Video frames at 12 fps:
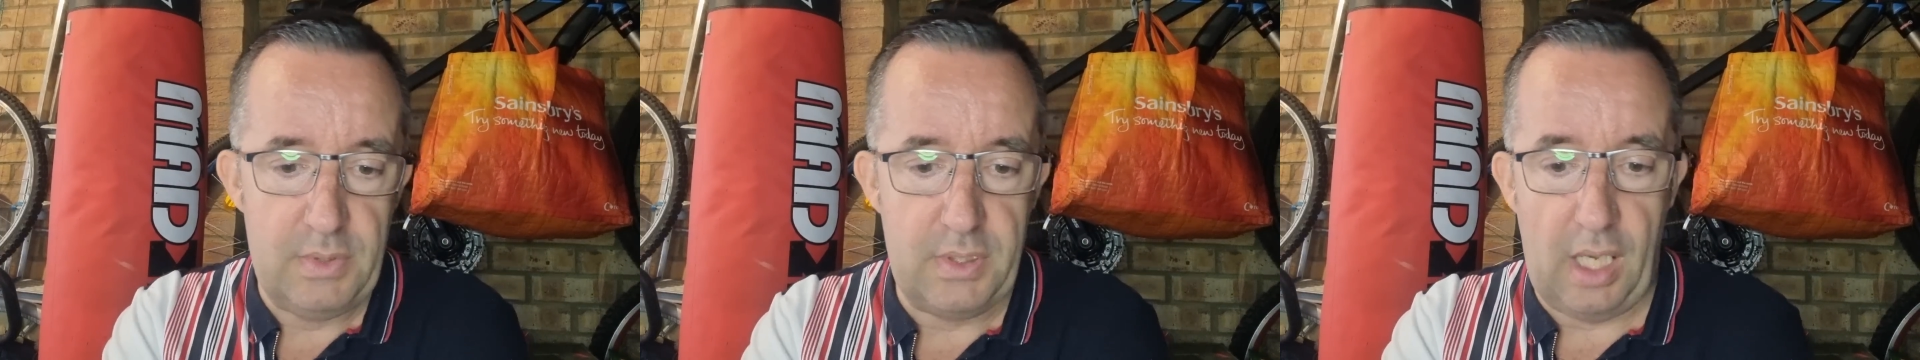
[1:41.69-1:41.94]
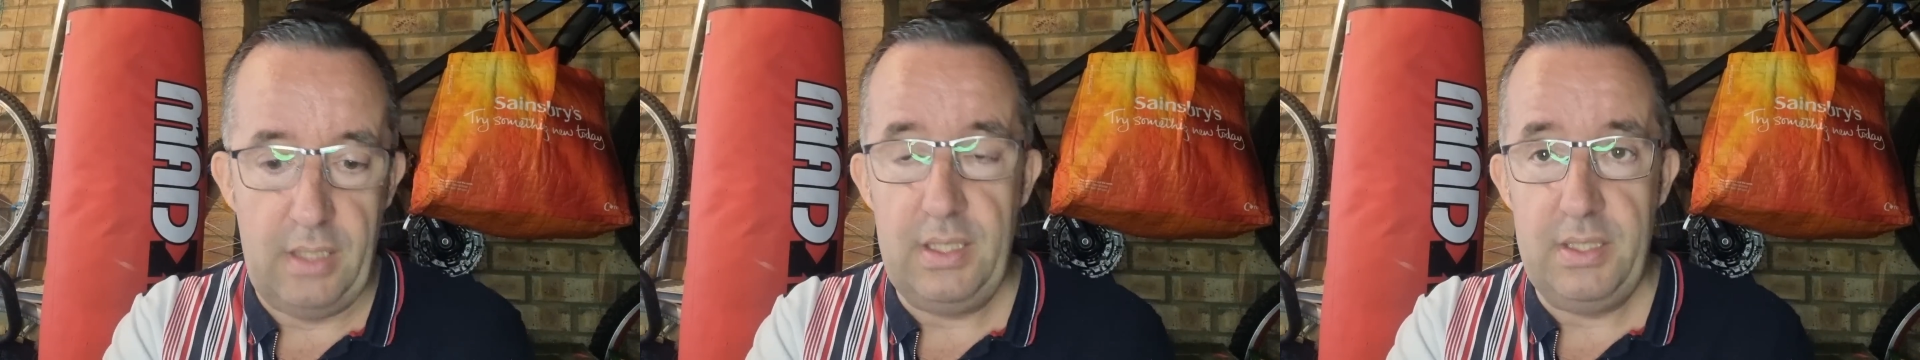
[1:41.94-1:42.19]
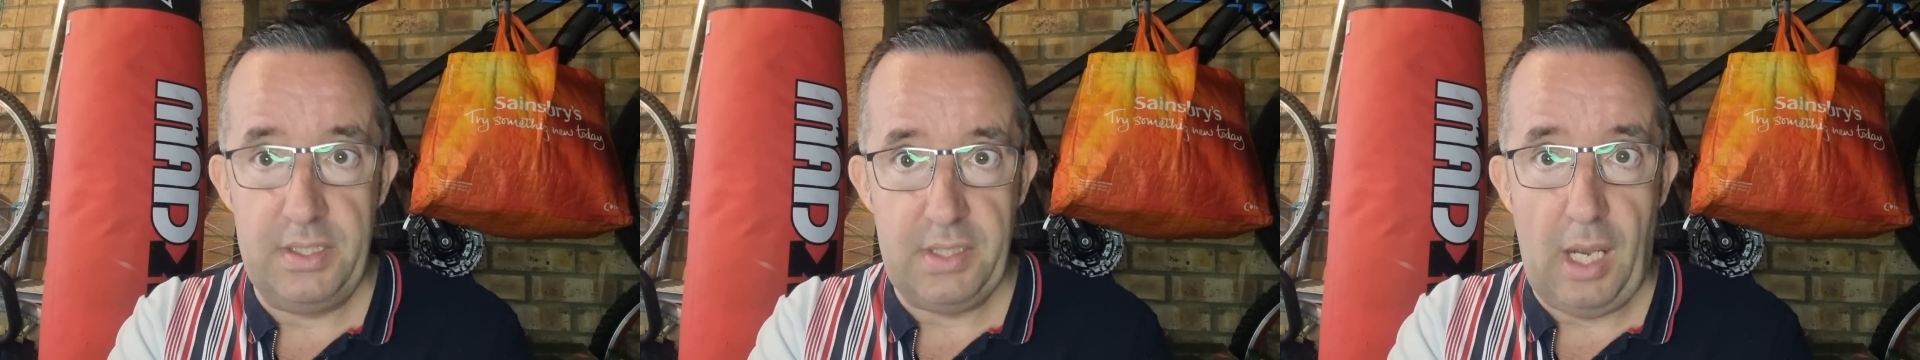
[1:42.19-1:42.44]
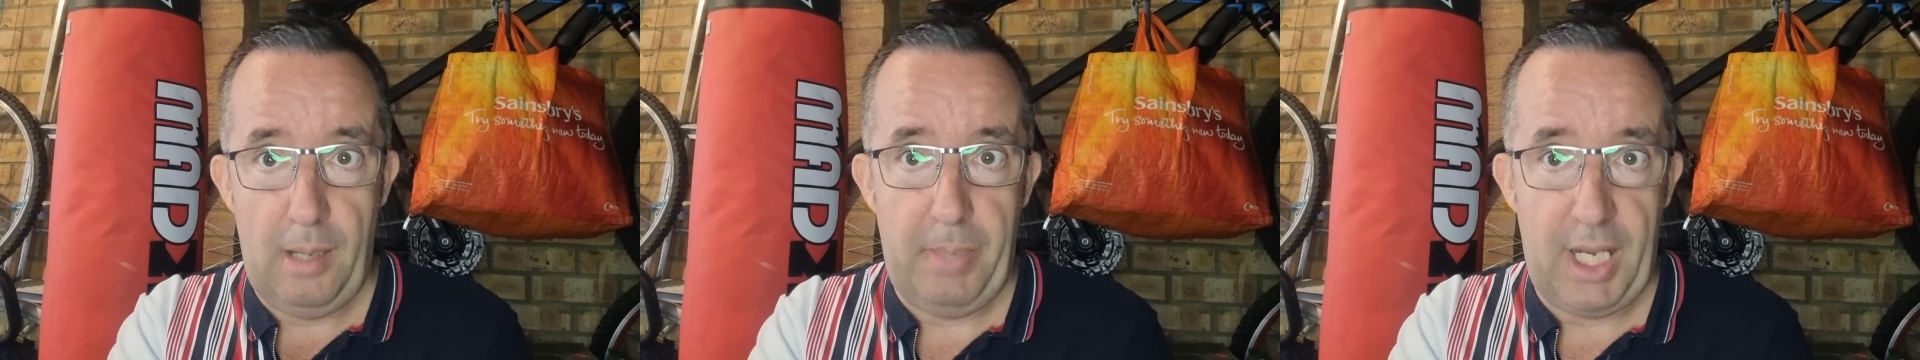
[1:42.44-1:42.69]
so this is
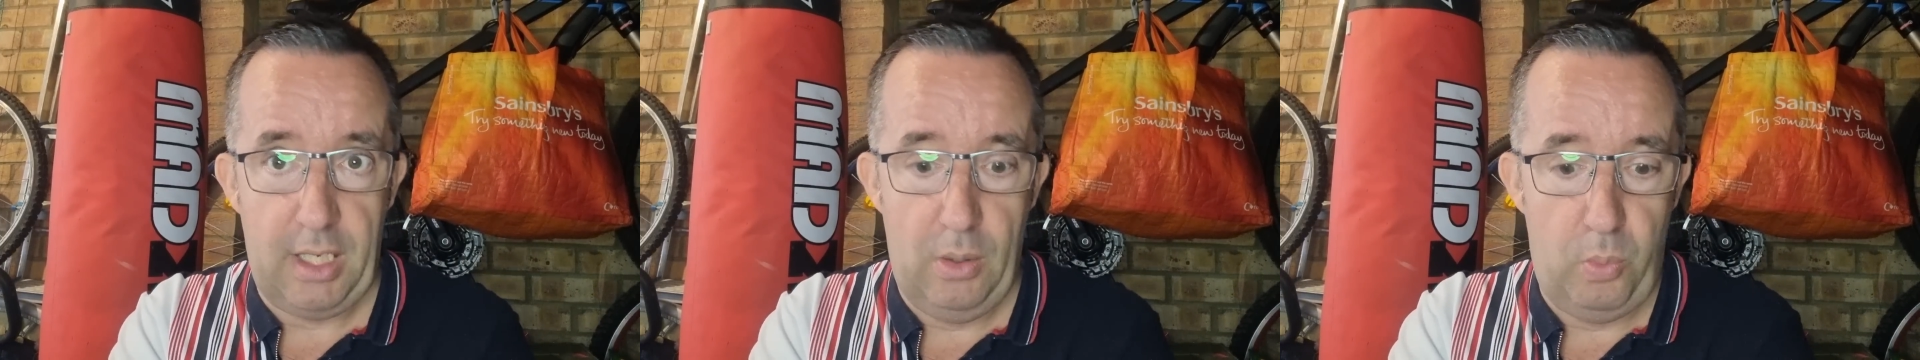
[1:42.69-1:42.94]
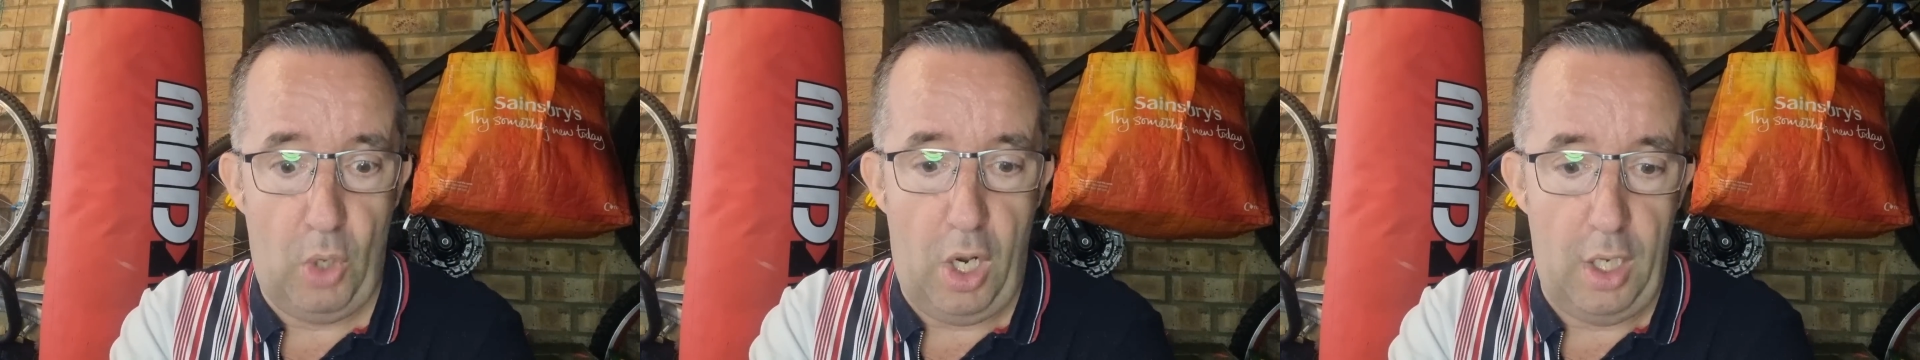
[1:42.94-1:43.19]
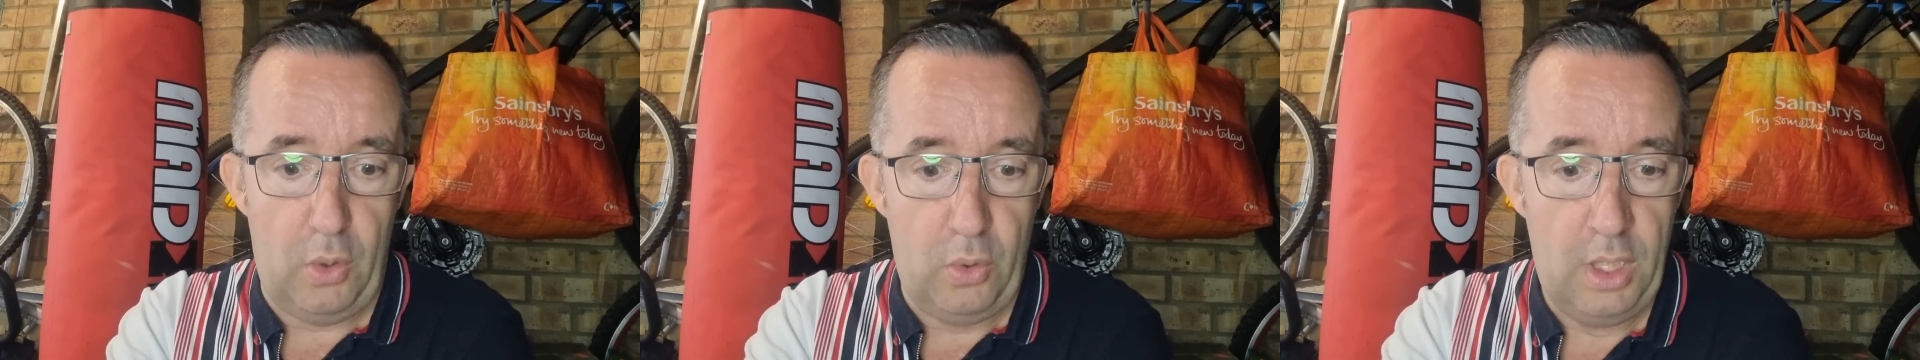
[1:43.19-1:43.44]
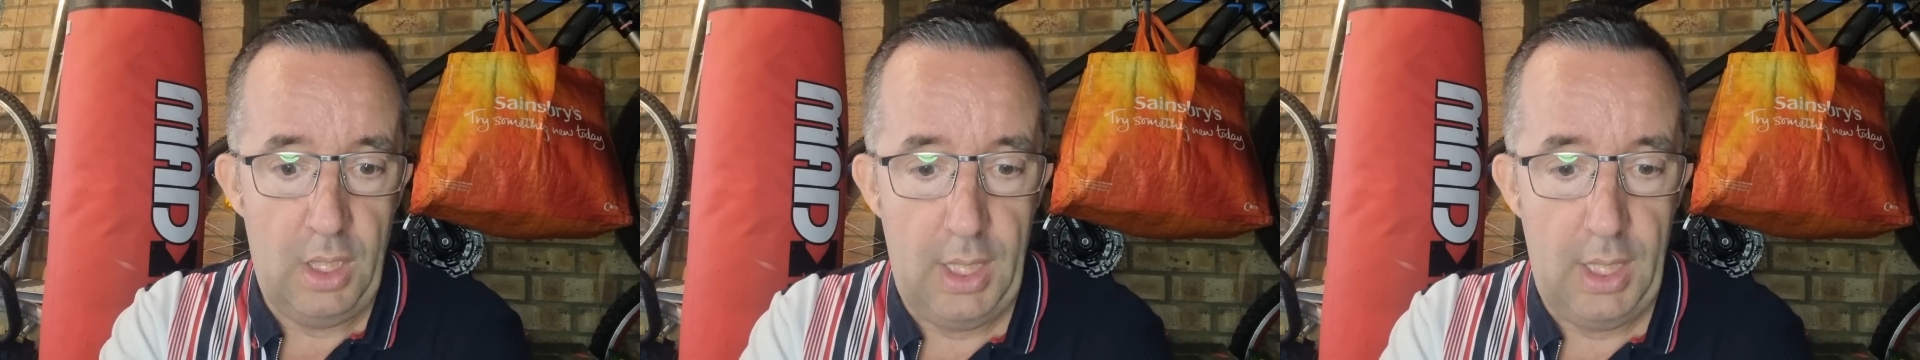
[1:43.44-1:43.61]
going back a while,